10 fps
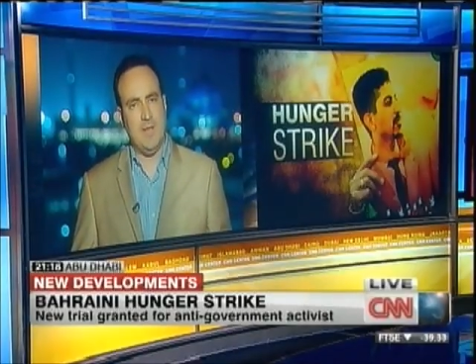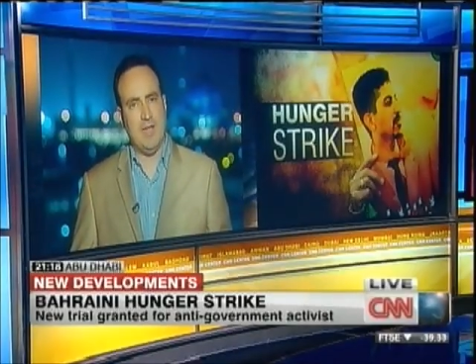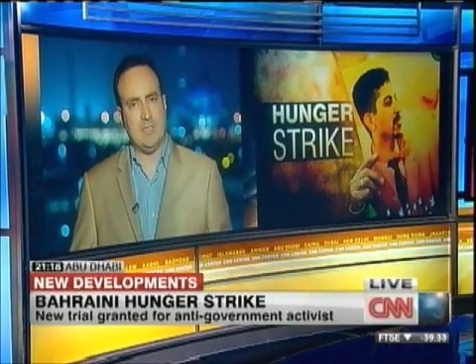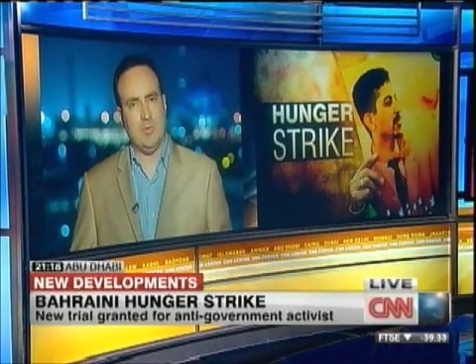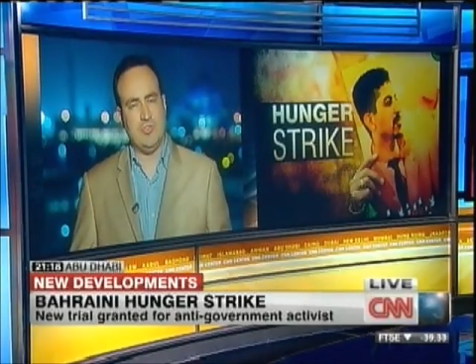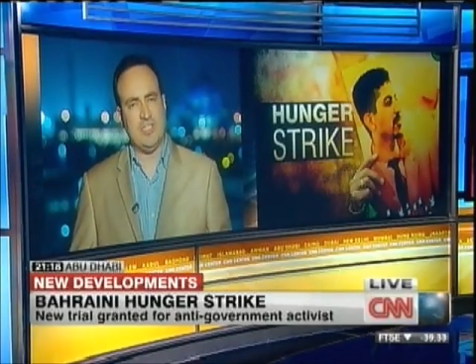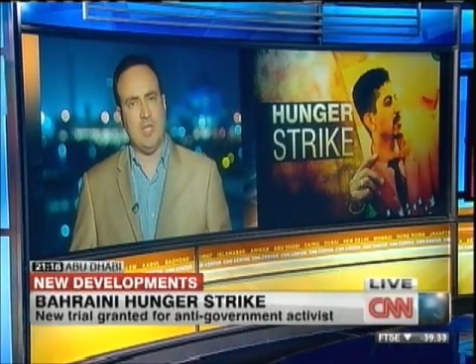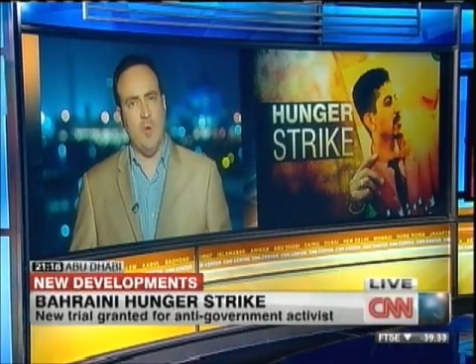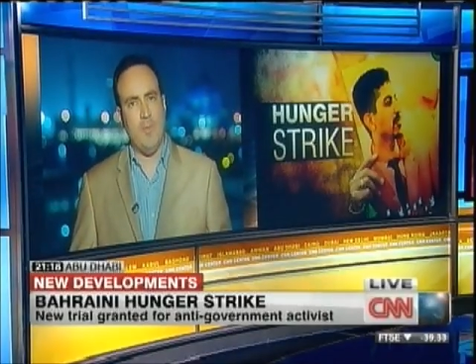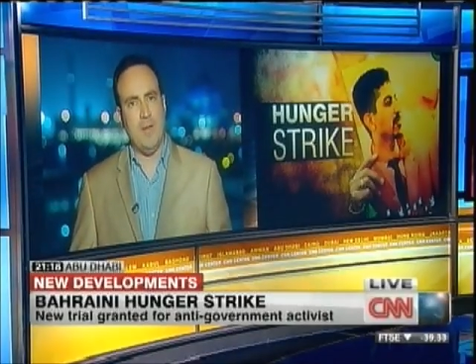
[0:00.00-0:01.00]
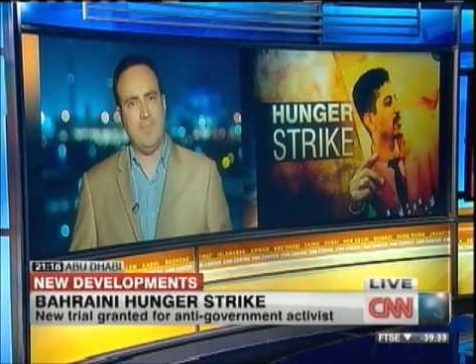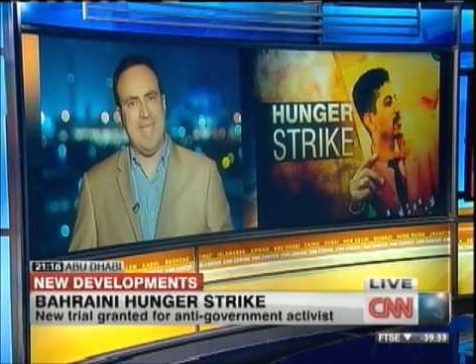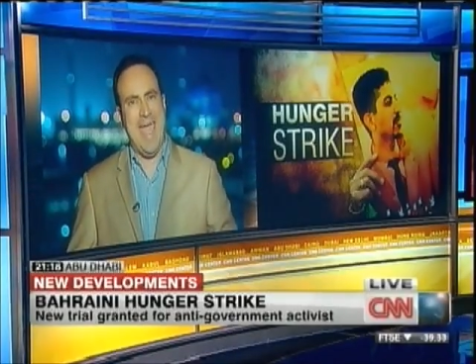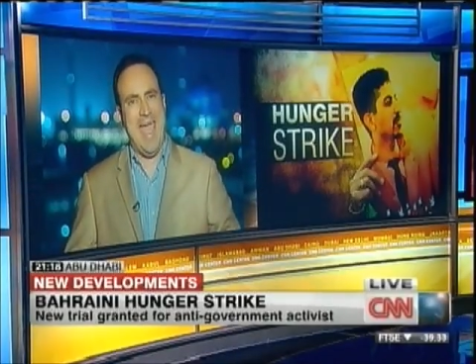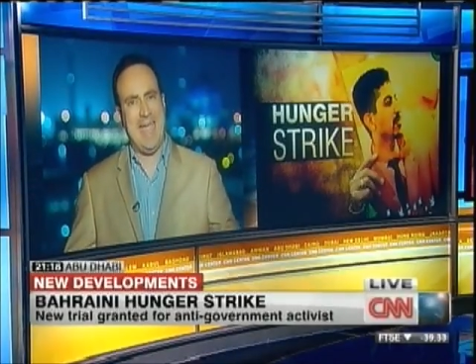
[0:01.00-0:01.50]
because it will just open up
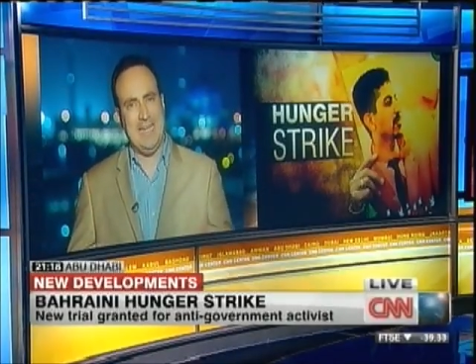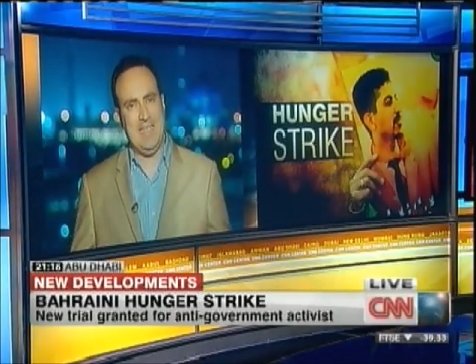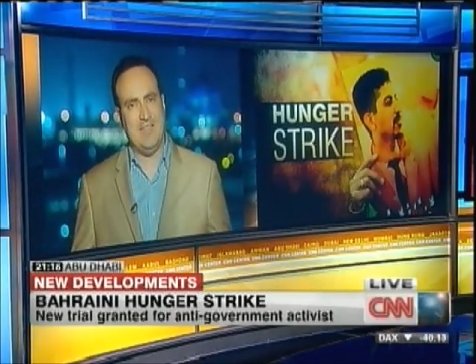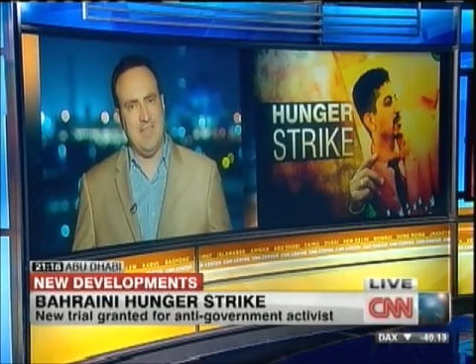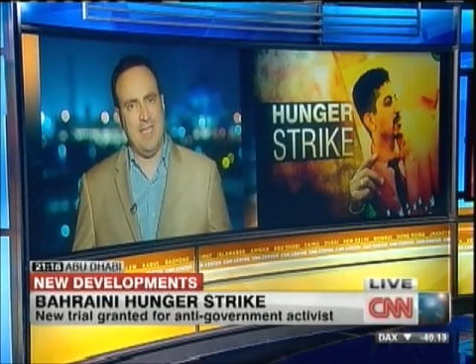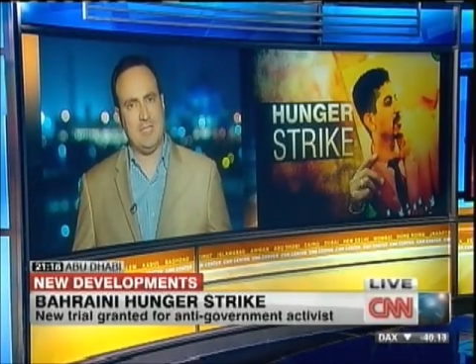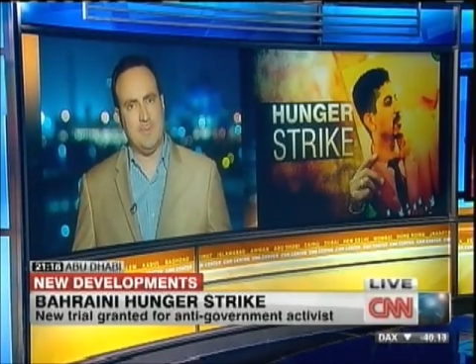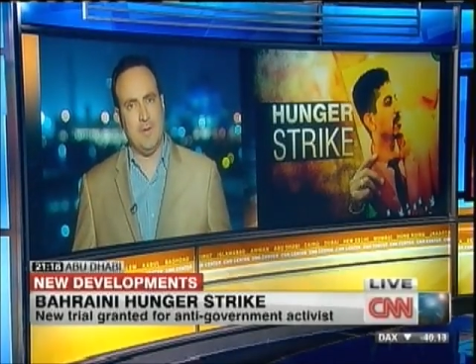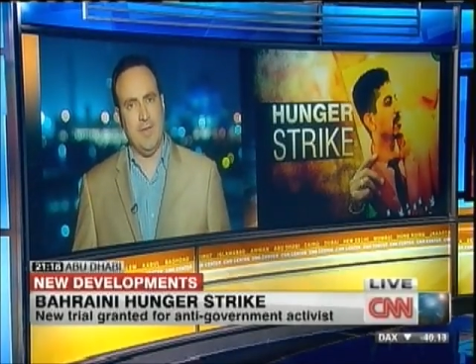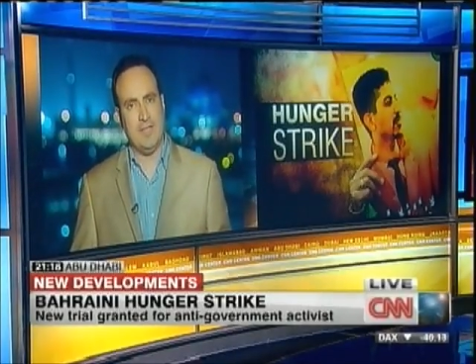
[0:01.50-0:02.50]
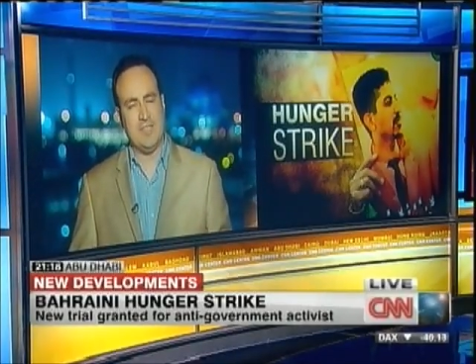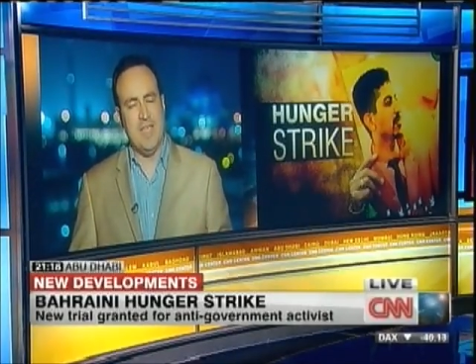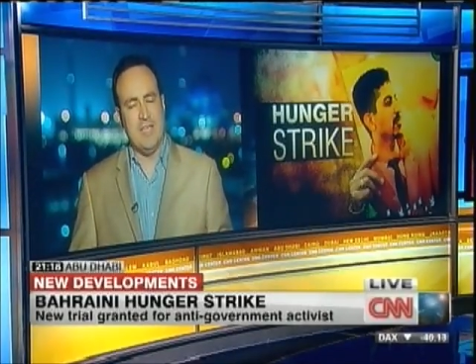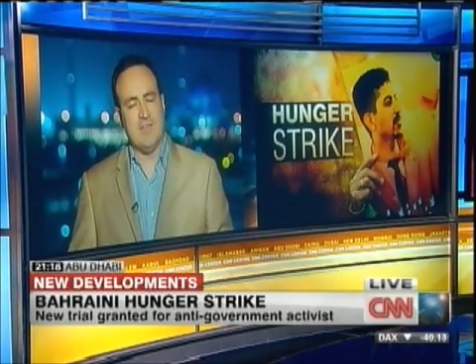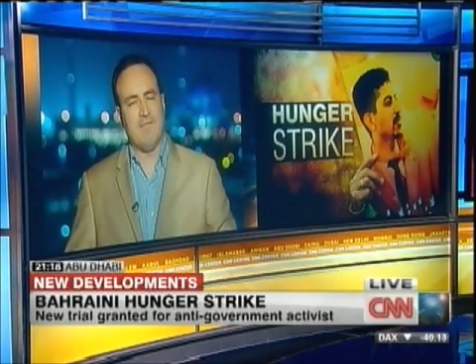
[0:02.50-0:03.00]
the agony that they
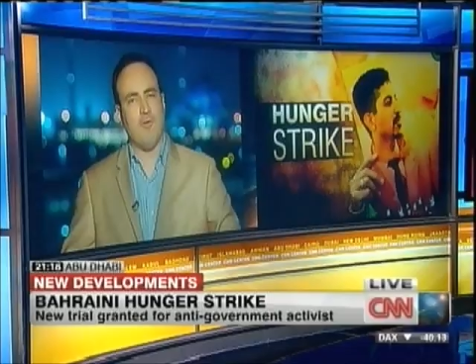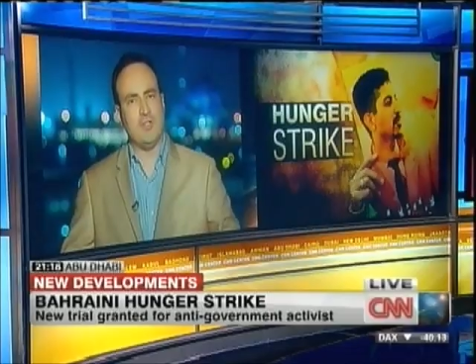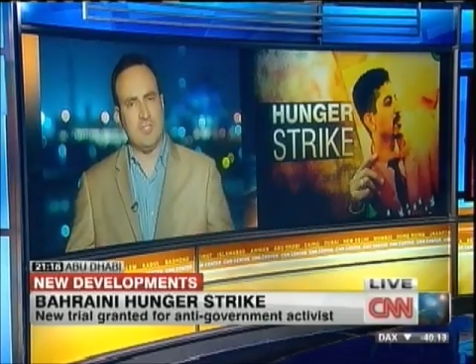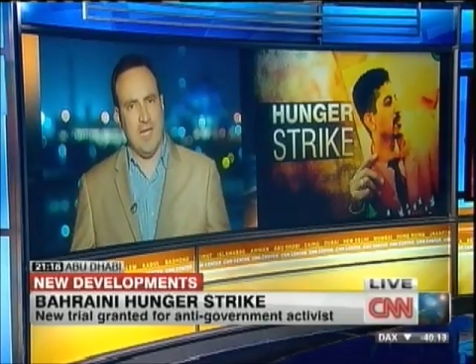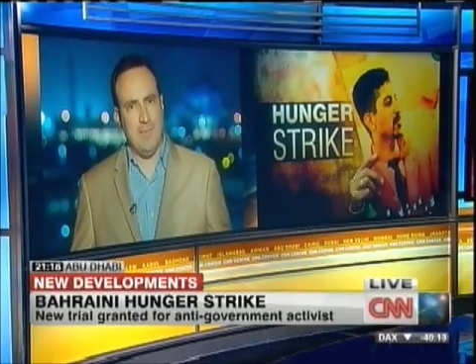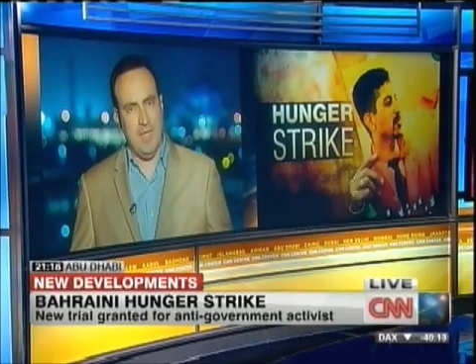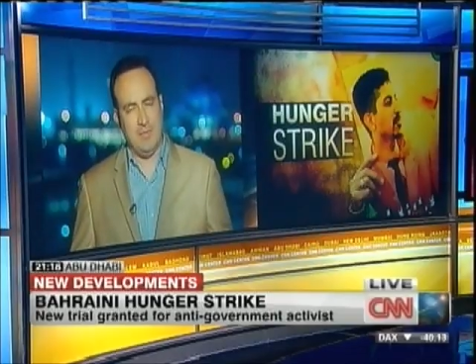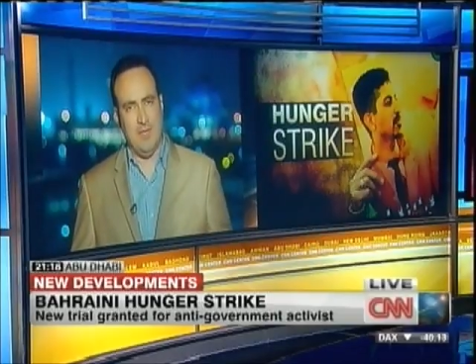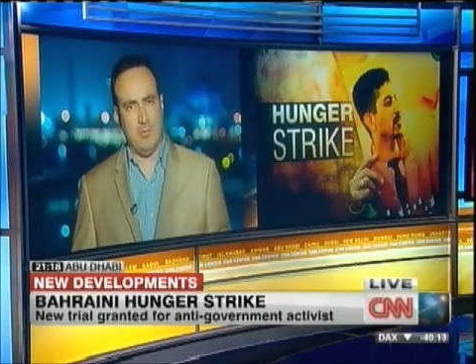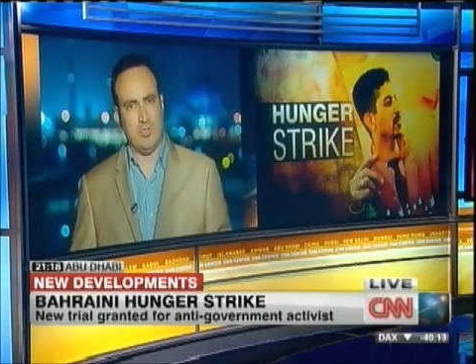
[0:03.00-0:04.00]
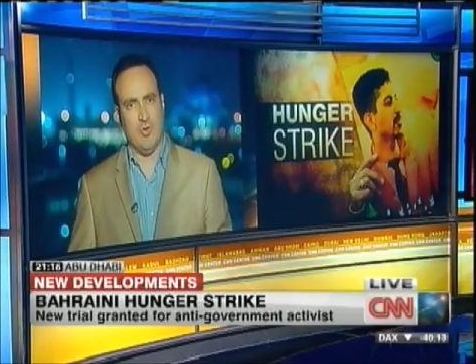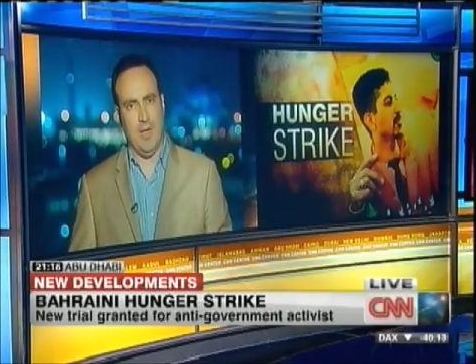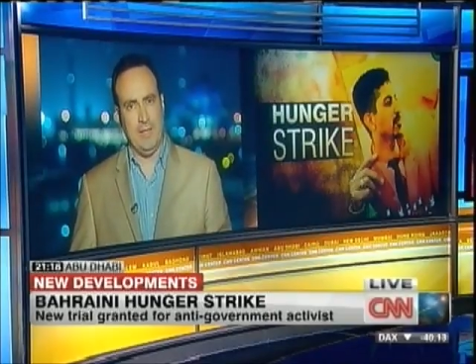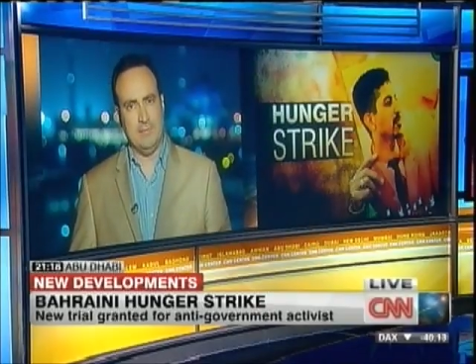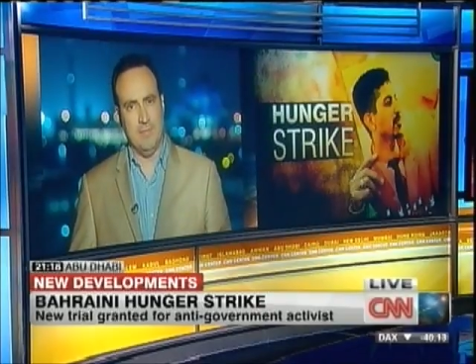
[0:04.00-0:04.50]
experienced the first time they were
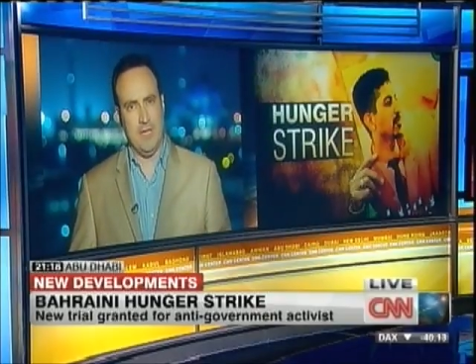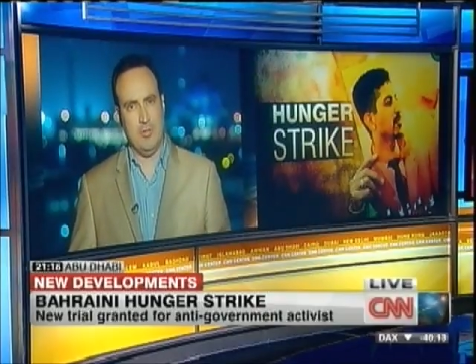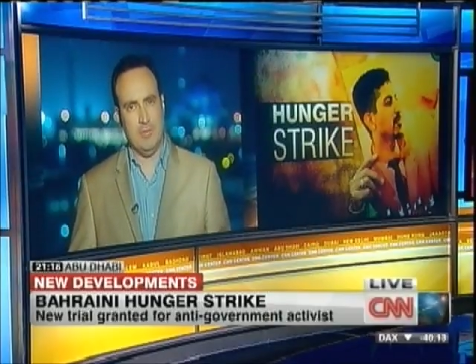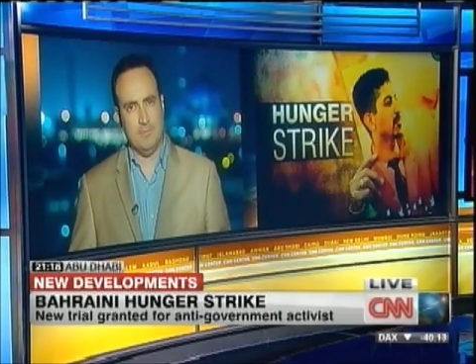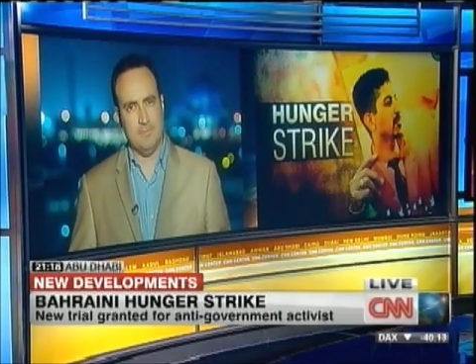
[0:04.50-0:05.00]
tried. Michael?